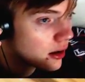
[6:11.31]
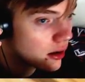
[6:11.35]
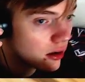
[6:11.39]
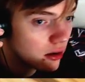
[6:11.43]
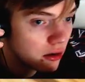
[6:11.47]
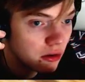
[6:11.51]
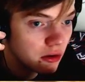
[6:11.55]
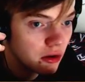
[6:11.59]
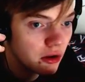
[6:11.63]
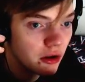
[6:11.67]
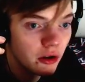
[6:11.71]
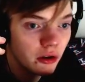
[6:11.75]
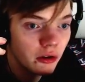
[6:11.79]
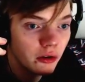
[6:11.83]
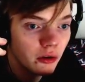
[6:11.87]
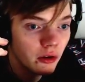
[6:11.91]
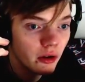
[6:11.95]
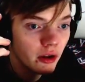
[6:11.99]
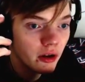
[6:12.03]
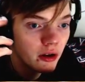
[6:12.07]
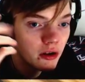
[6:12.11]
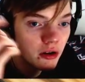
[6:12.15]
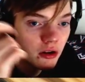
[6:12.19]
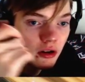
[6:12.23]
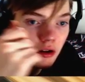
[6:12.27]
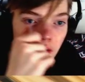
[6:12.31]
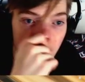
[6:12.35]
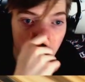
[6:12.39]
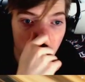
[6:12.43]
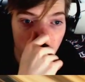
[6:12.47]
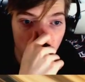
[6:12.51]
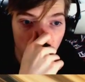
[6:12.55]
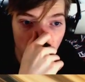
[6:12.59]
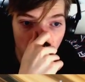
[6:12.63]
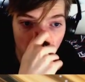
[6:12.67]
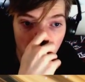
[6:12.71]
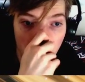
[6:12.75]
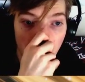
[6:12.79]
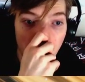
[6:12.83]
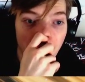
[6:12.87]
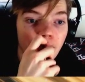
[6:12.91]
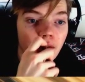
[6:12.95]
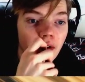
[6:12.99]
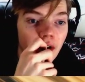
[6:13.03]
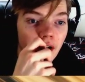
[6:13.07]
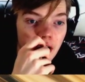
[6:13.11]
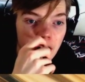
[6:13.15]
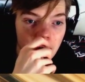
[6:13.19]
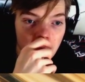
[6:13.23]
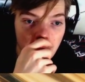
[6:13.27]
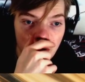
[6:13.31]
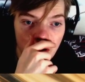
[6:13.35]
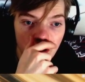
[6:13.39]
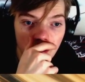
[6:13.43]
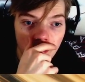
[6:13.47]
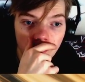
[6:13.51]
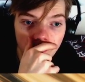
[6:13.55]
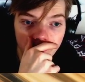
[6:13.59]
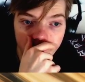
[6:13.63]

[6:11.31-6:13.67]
you could do this. You could get free XP.